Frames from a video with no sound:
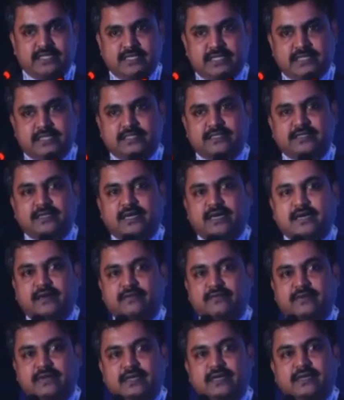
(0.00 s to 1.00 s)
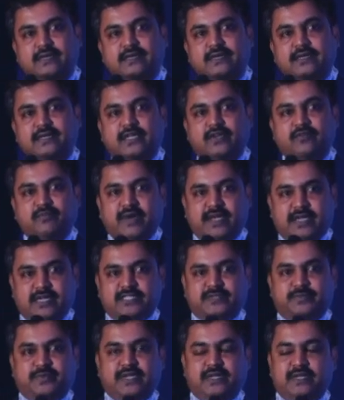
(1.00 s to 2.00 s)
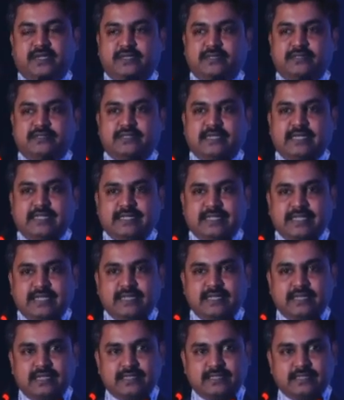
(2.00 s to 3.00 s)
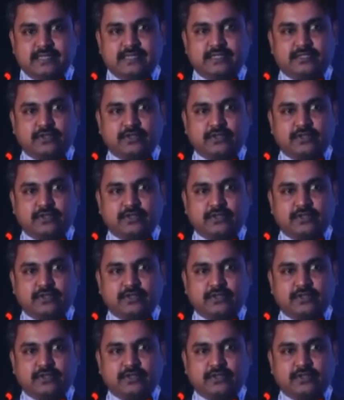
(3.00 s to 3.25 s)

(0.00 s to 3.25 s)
I just will give my experience and then the